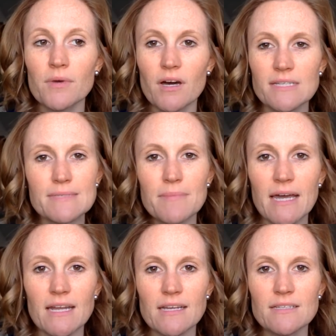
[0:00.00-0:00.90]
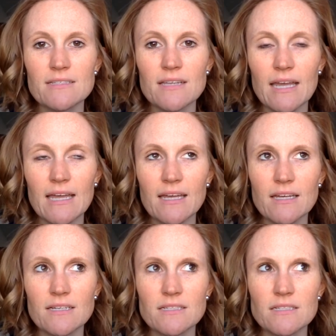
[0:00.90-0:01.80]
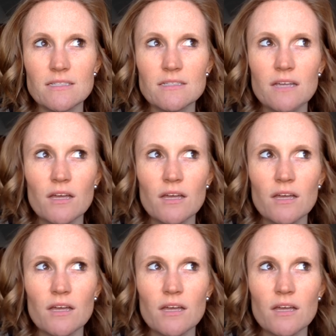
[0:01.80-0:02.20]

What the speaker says: cosmetics and